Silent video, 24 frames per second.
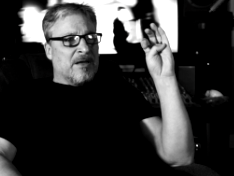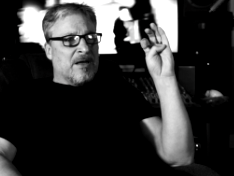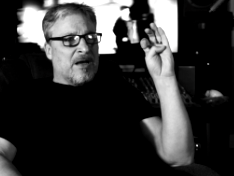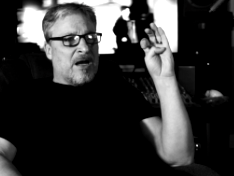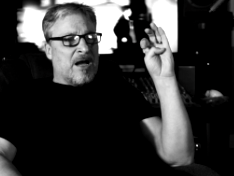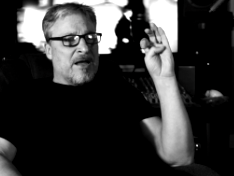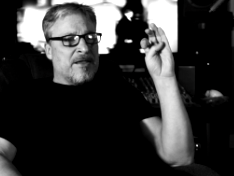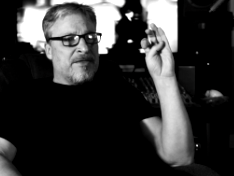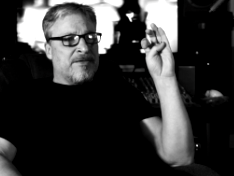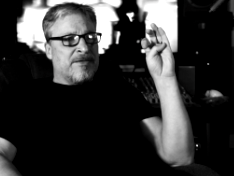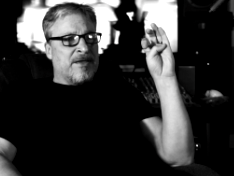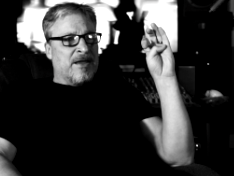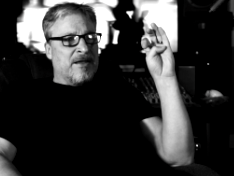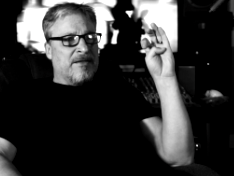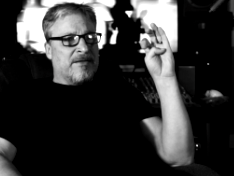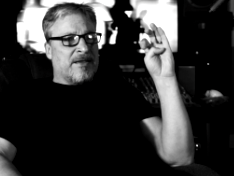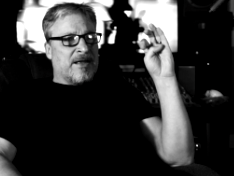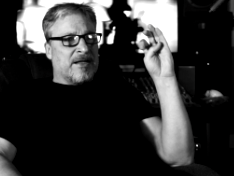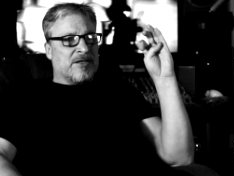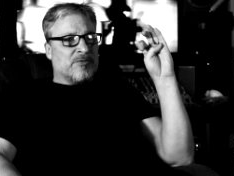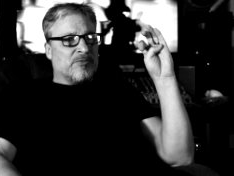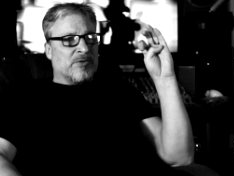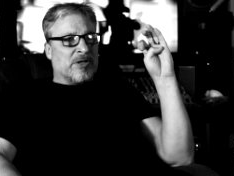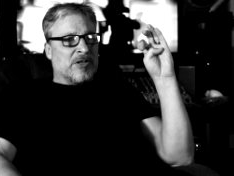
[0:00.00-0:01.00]
I think
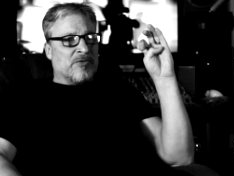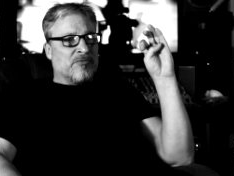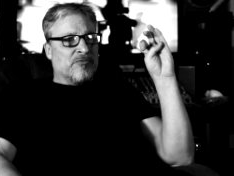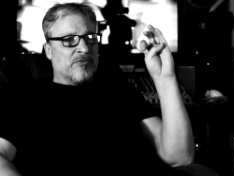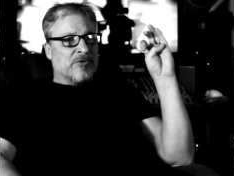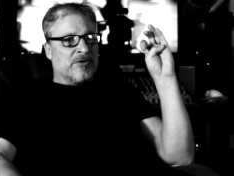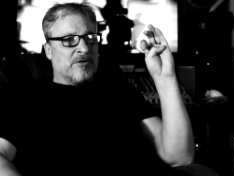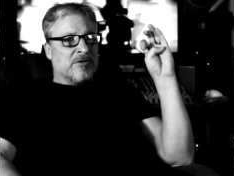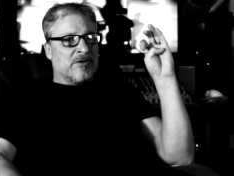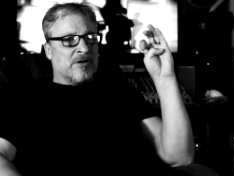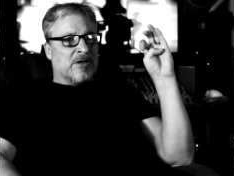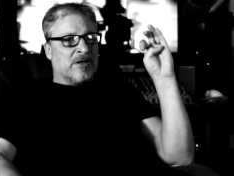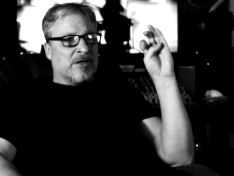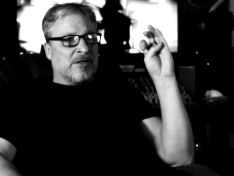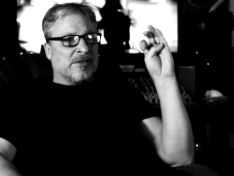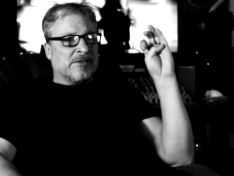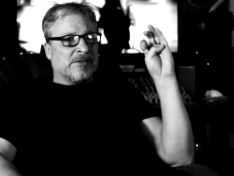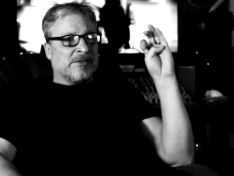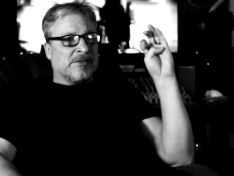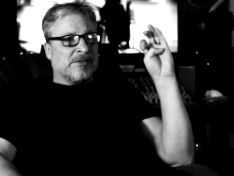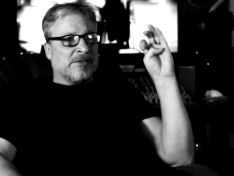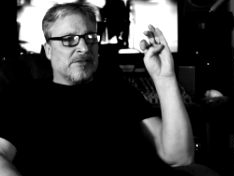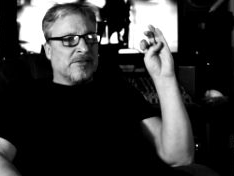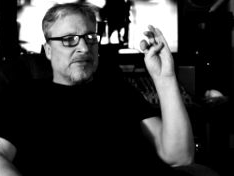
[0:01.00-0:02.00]
that's when I
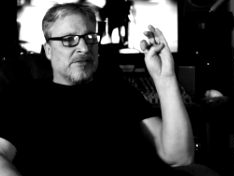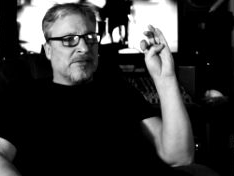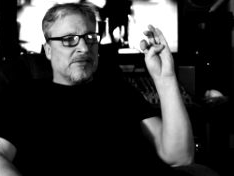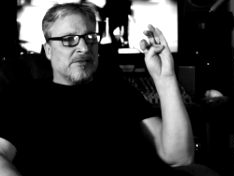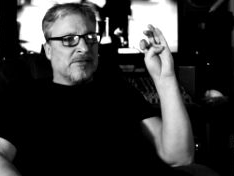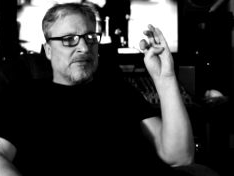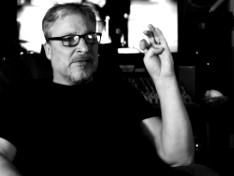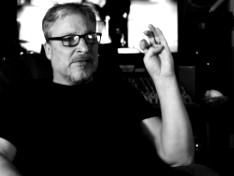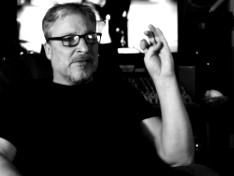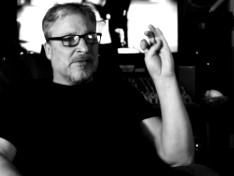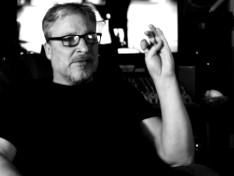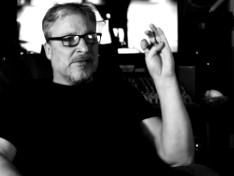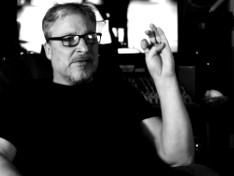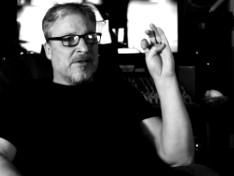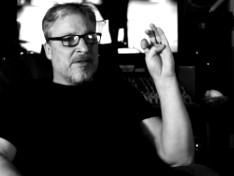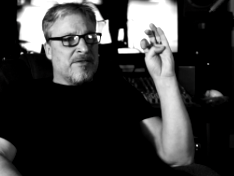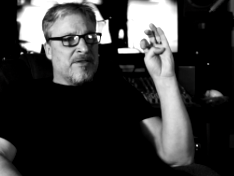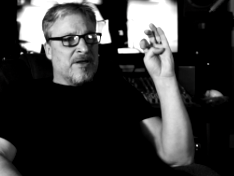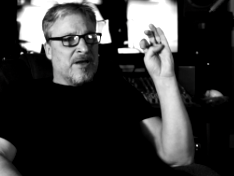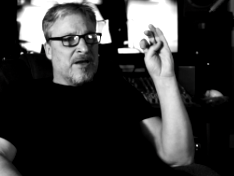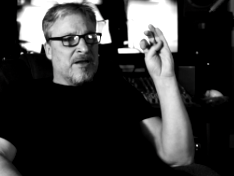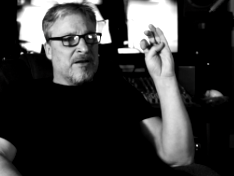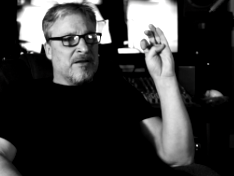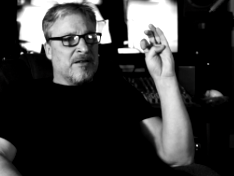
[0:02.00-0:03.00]
realized
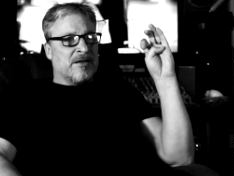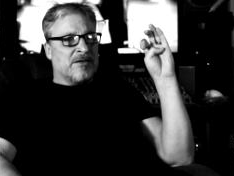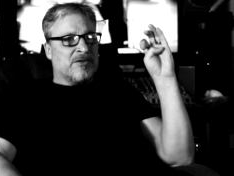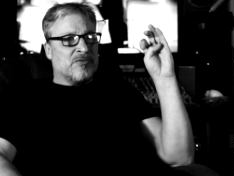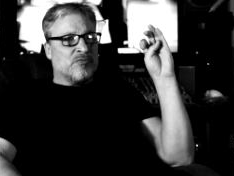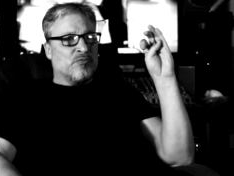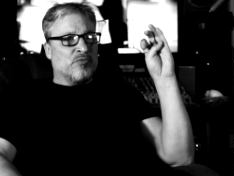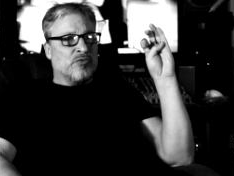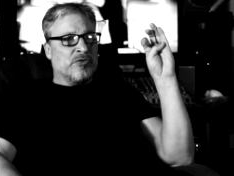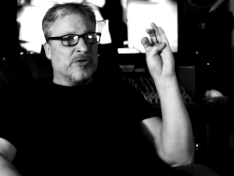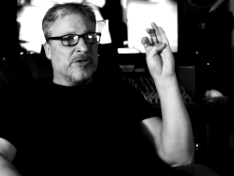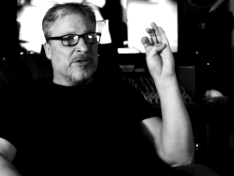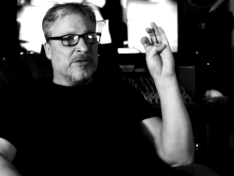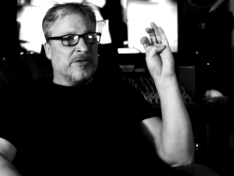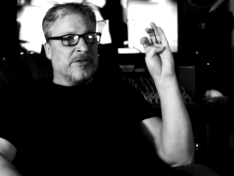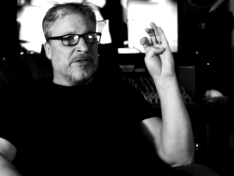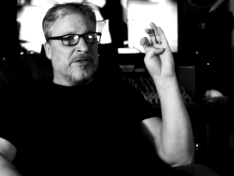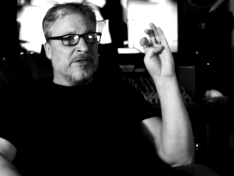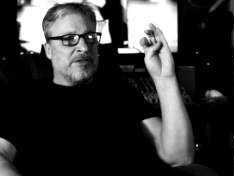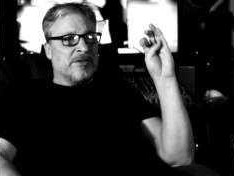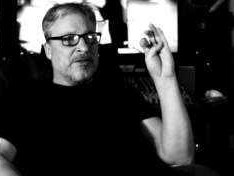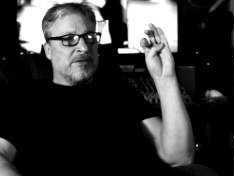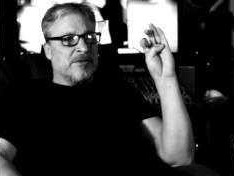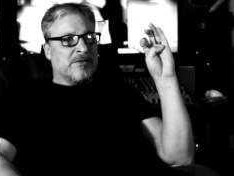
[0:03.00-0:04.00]
that it's
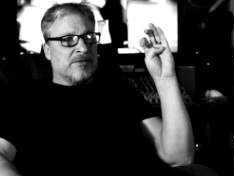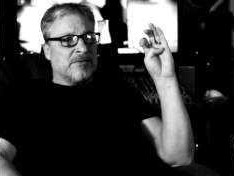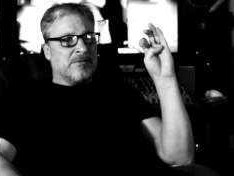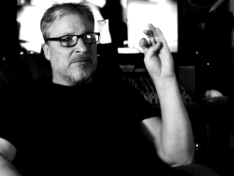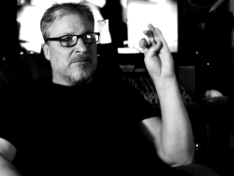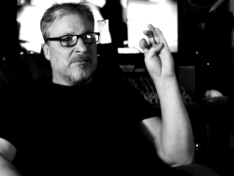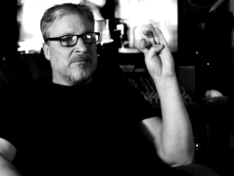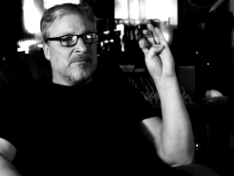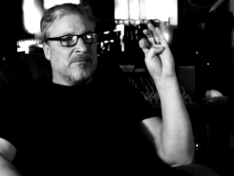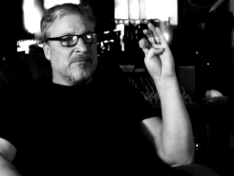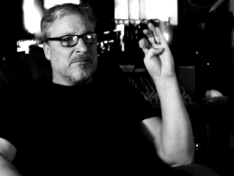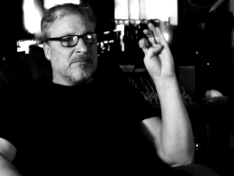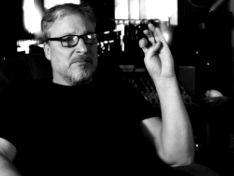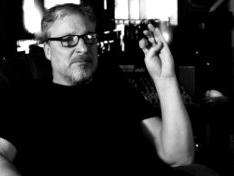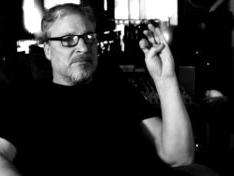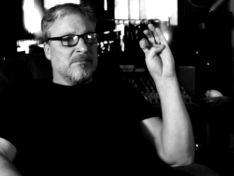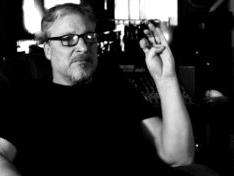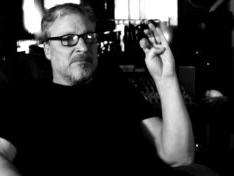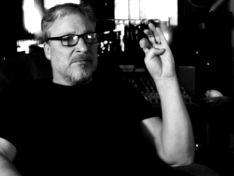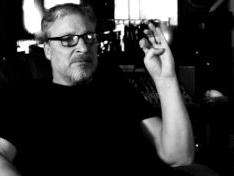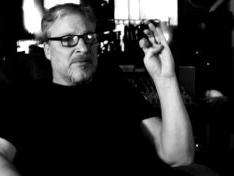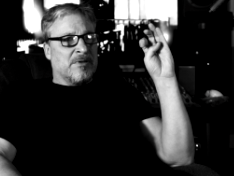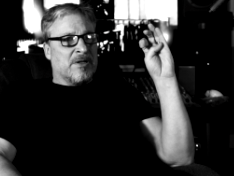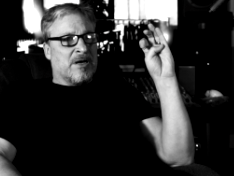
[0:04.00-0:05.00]
really
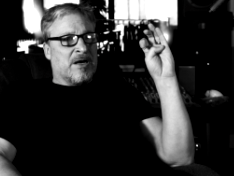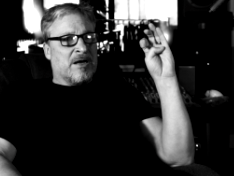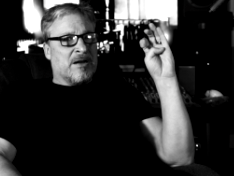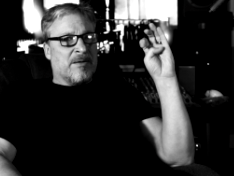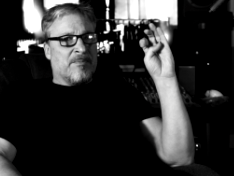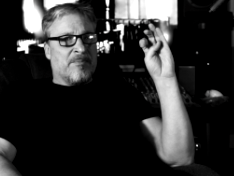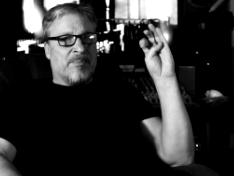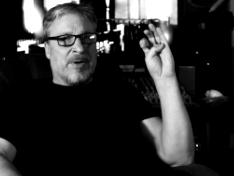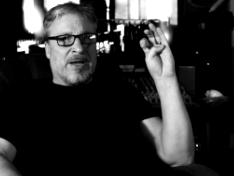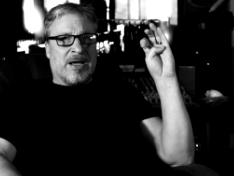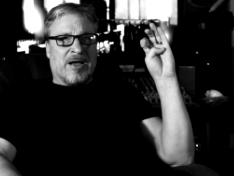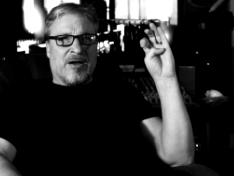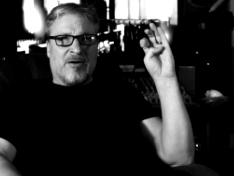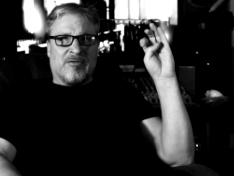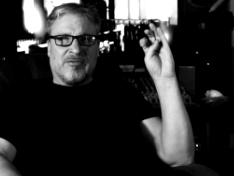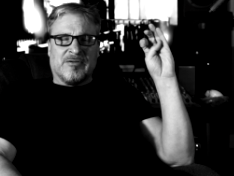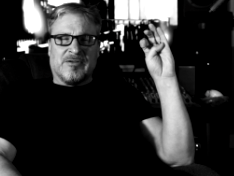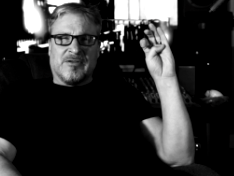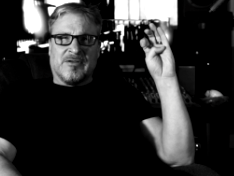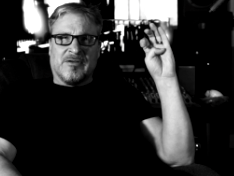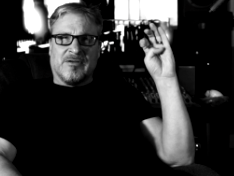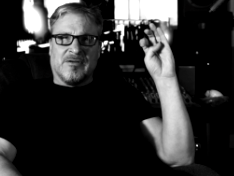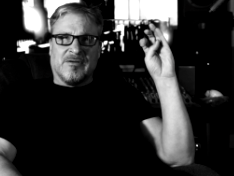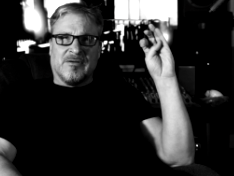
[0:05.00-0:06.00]
not about